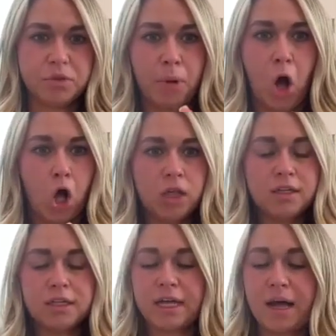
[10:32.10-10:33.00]

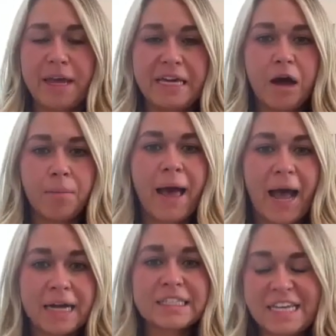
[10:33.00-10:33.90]
small and
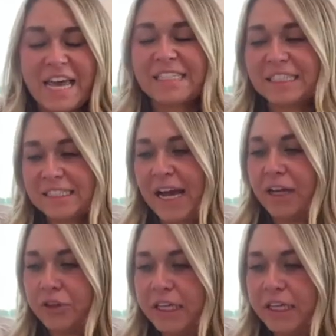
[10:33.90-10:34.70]
compact. Yes, exactly.